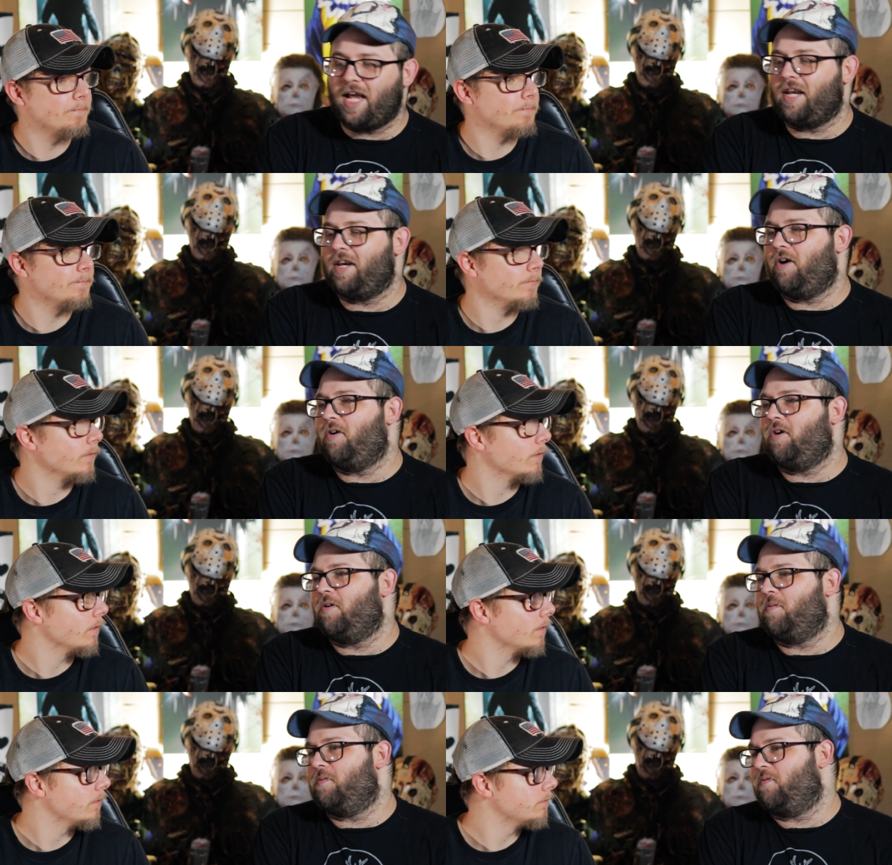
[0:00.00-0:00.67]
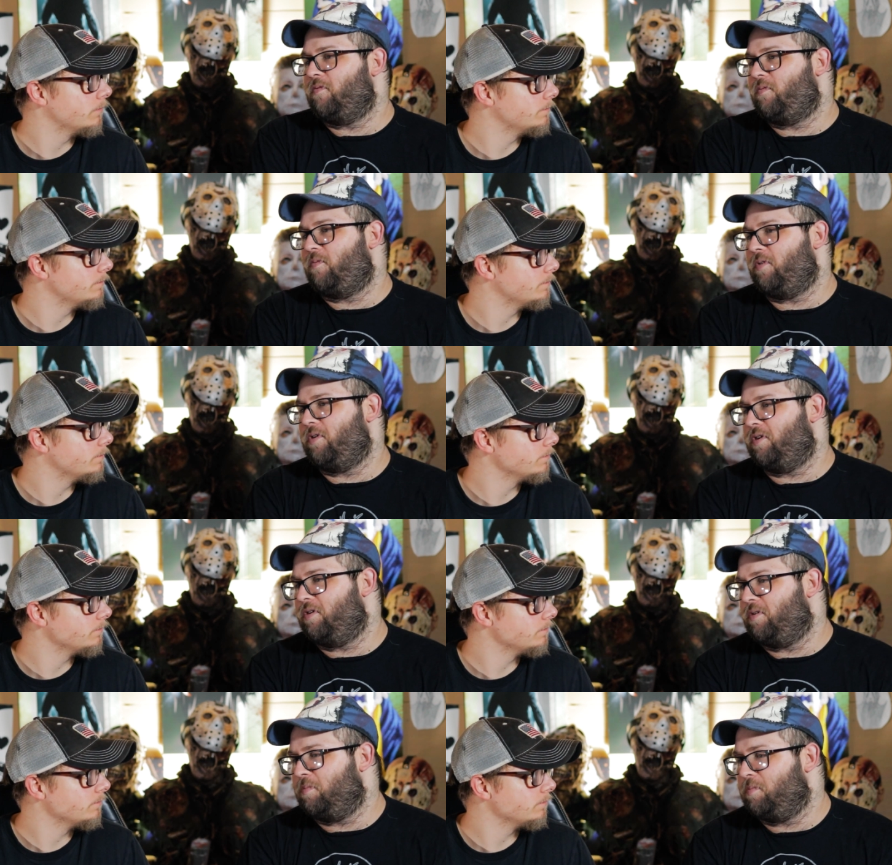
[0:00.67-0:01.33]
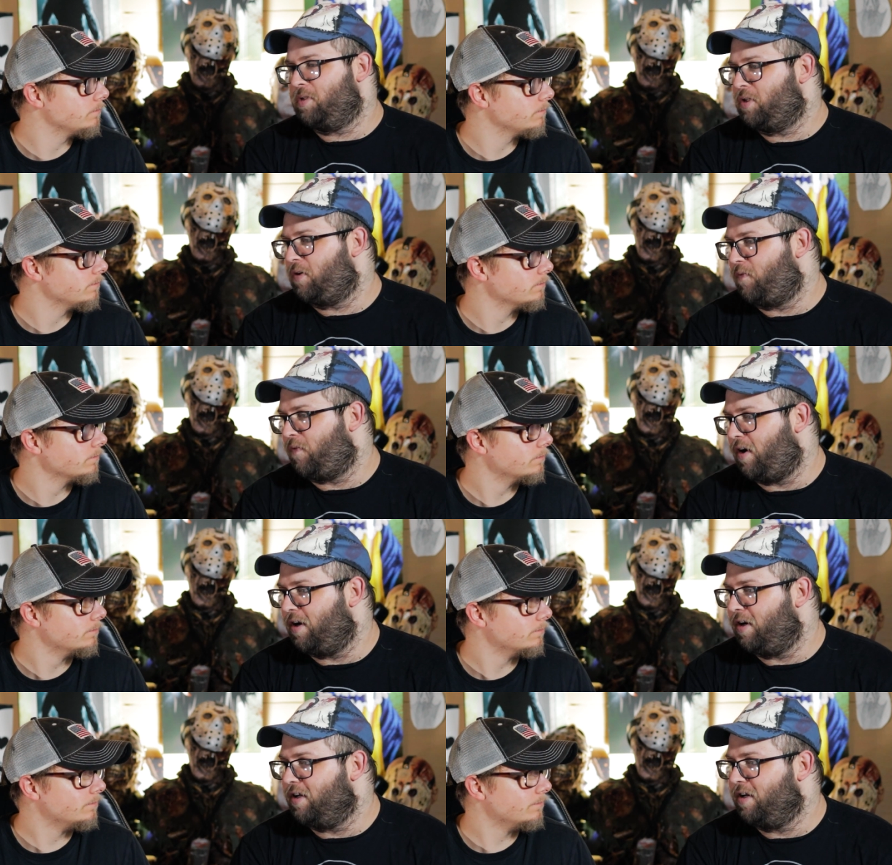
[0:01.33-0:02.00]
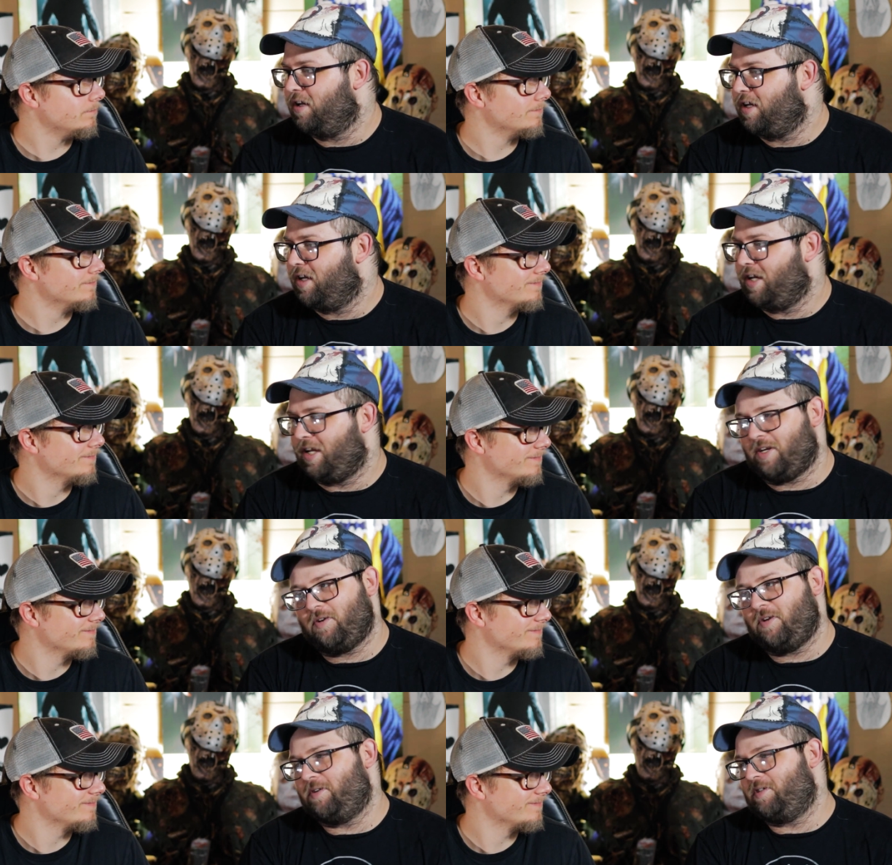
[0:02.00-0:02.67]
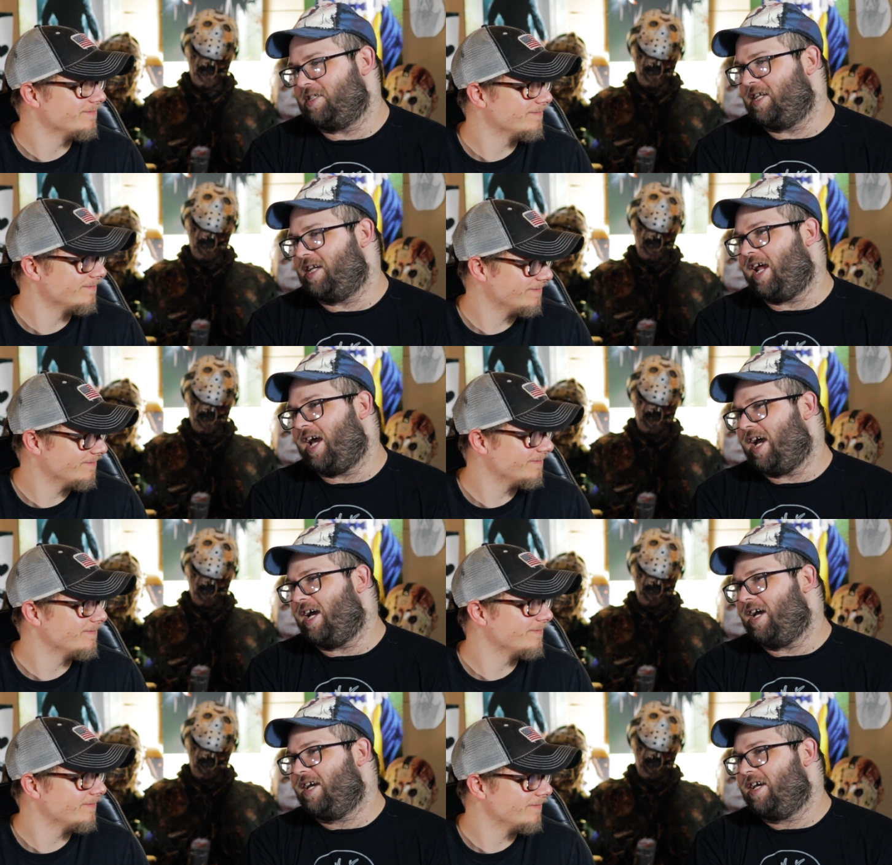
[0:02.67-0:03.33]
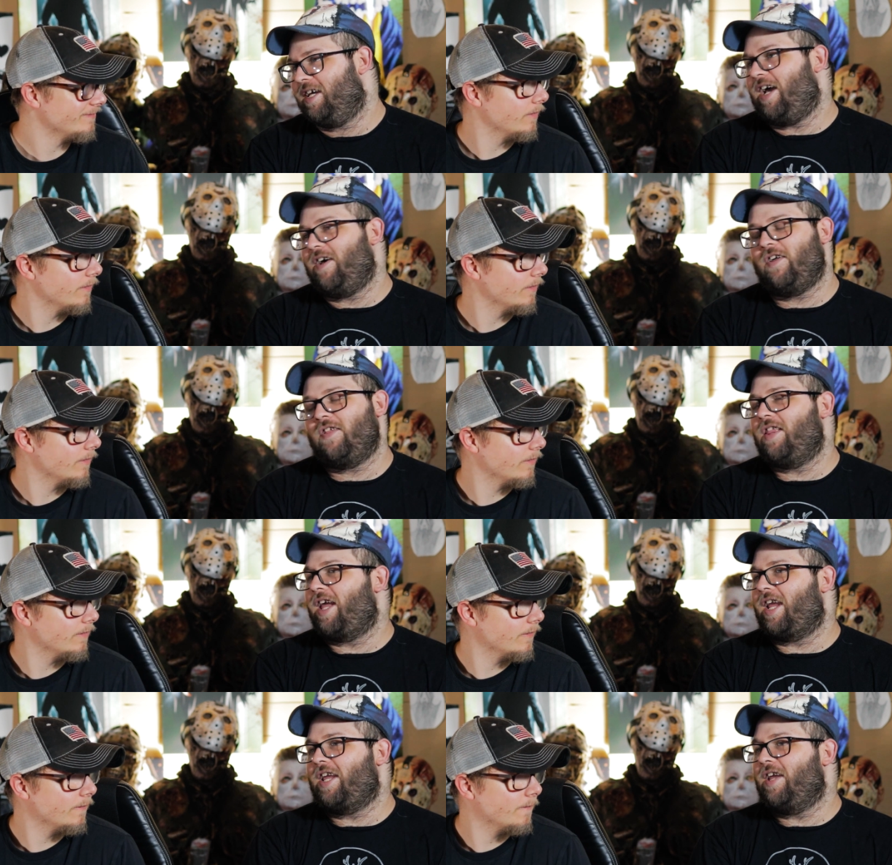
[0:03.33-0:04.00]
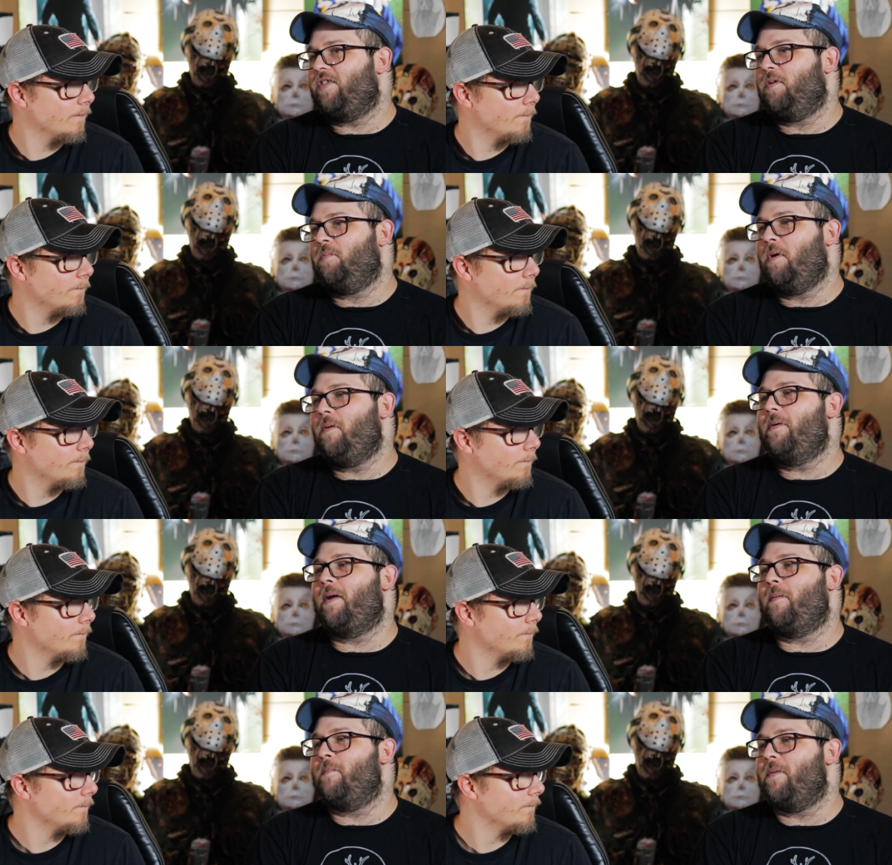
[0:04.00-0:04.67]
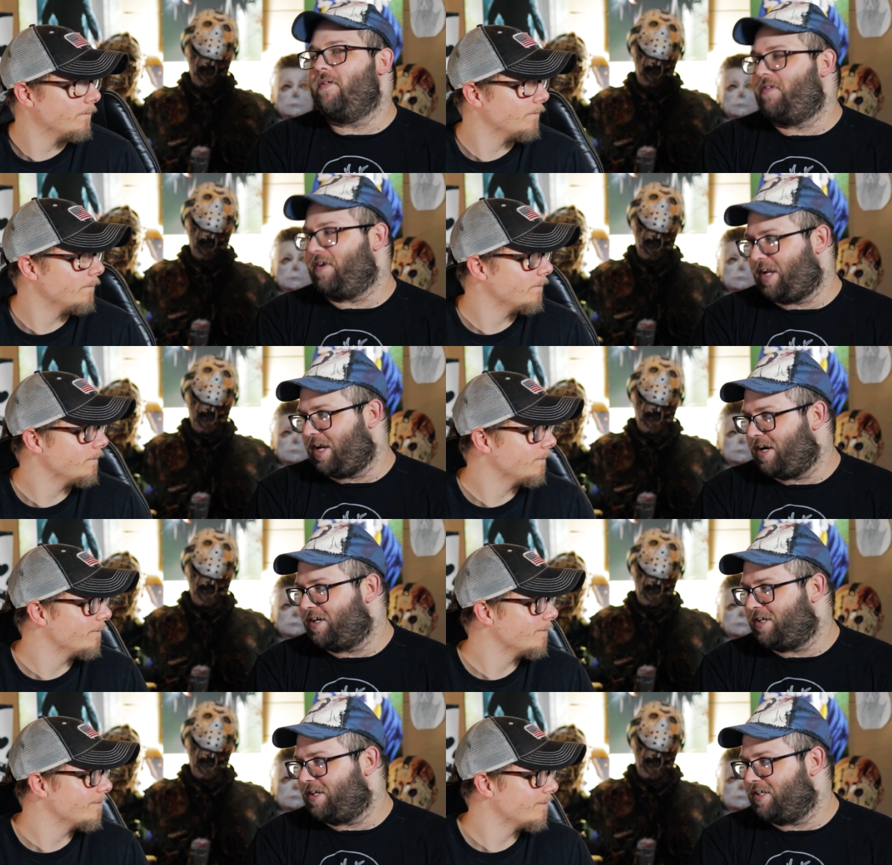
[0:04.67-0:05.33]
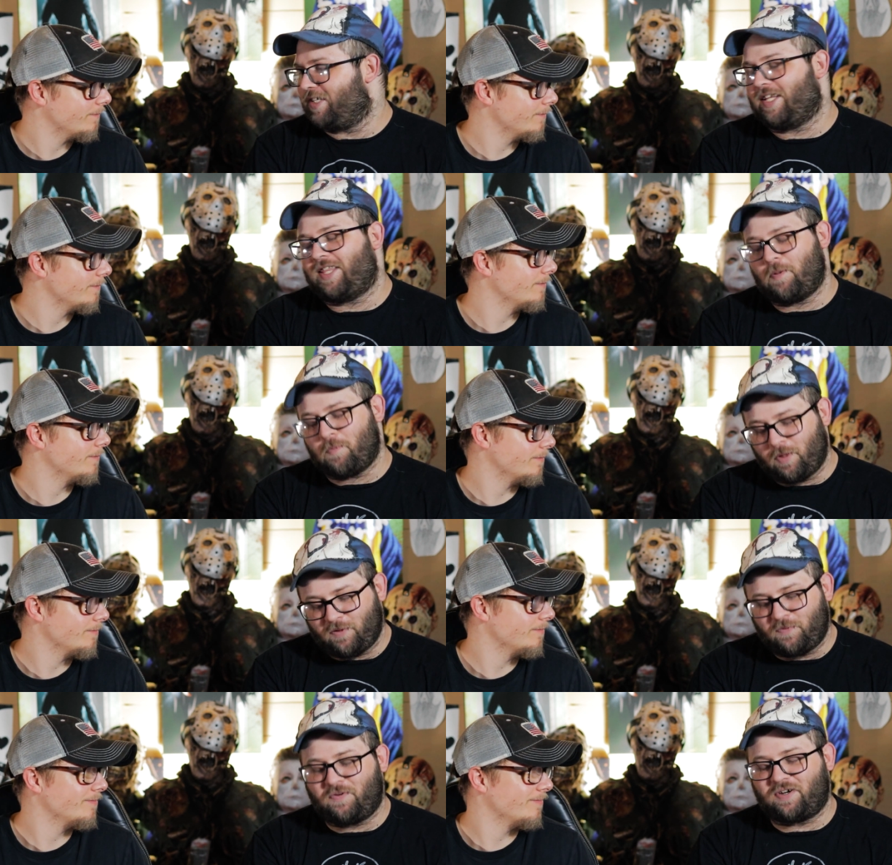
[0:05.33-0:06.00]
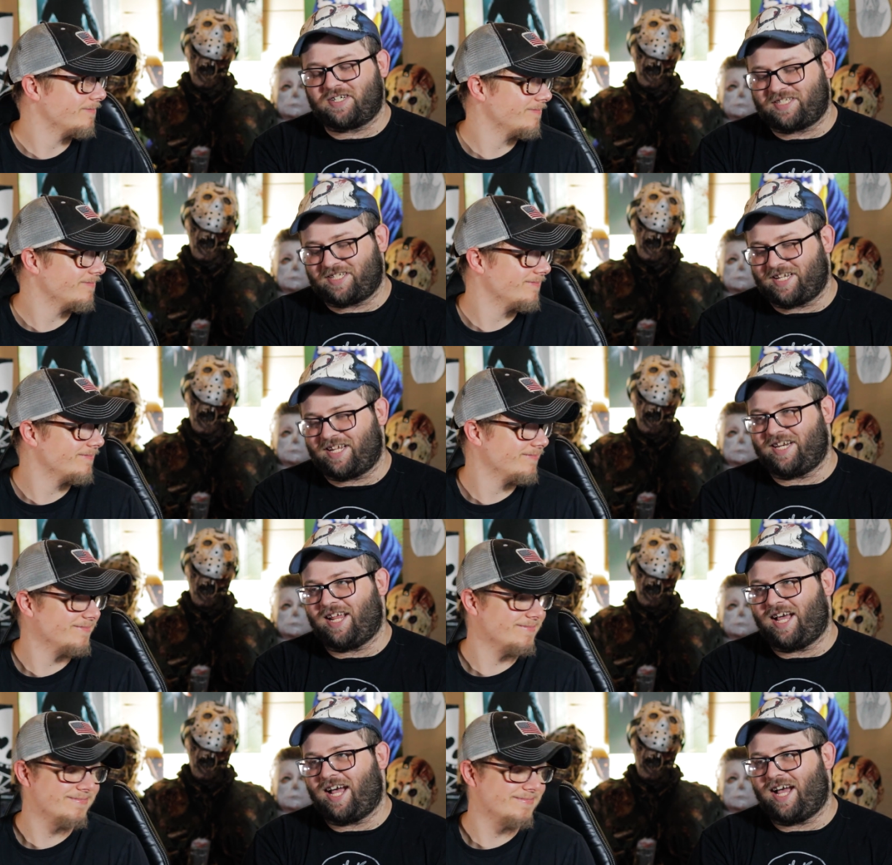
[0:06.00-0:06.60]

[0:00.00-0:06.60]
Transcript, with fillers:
Speaker 1: had no hope for Mister Fonda. I knew he was going to die. I, like, the moment I met the character, I was like, that motherfucker's going to